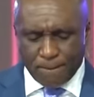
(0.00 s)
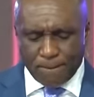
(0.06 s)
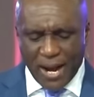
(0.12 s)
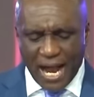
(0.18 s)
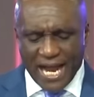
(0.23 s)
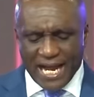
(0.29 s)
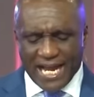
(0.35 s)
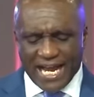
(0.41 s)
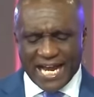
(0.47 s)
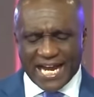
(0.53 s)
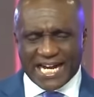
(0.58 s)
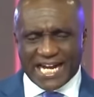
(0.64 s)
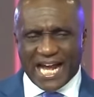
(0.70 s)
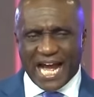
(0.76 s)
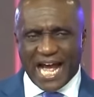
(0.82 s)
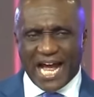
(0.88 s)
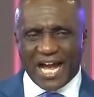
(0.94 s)
Buy
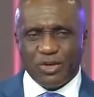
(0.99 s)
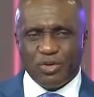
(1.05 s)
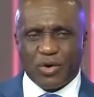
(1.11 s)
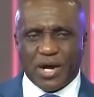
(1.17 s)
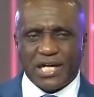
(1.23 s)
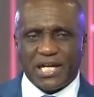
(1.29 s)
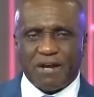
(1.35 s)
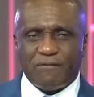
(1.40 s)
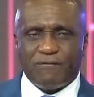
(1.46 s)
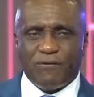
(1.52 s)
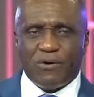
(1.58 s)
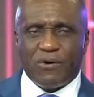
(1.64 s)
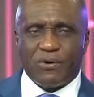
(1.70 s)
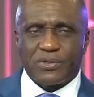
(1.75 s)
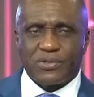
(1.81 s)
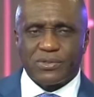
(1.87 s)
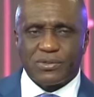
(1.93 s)
a car you can
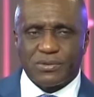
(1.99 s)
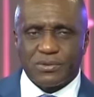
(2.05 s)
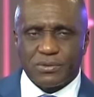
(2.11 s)
afford.